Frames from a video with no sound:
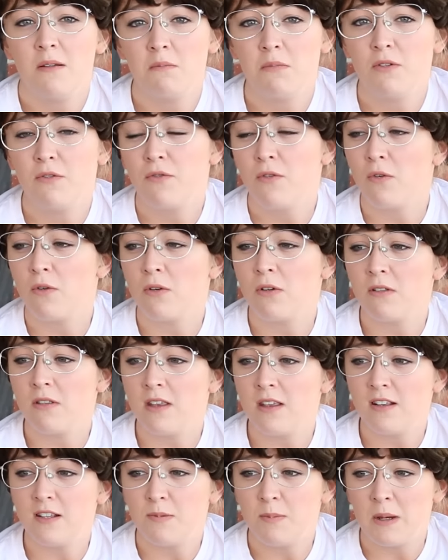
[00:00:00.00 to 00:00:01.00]
before
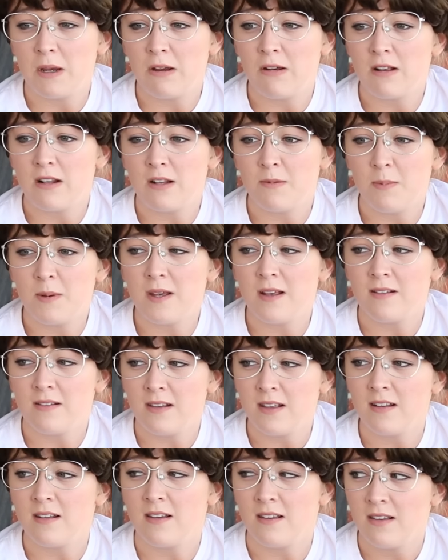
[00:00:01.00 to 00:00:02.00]
the experience because
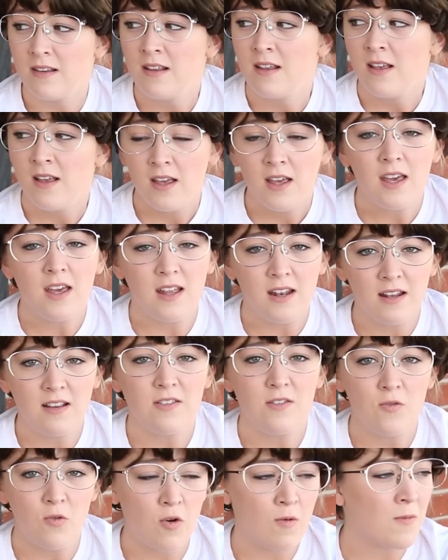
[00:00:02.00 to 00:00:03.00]
it
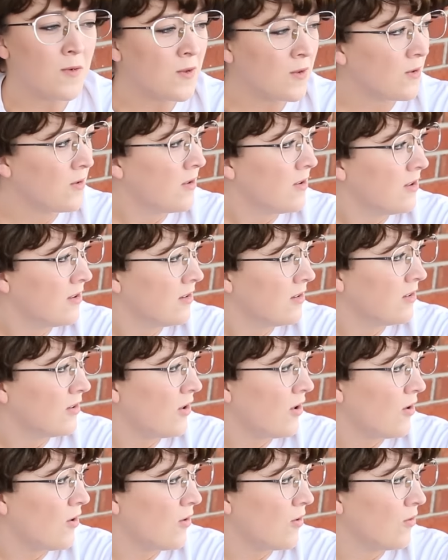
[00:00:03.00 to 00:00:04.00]
is normal,
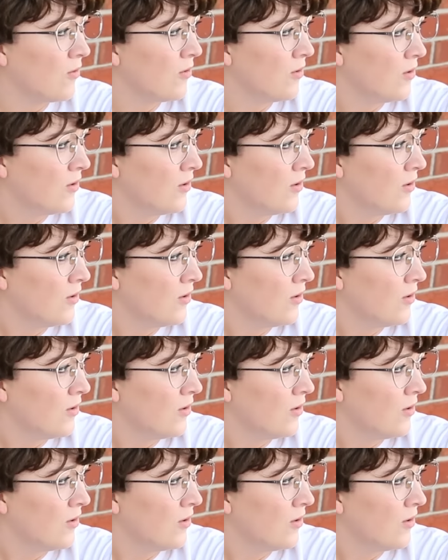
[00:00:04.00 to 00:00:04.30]
so.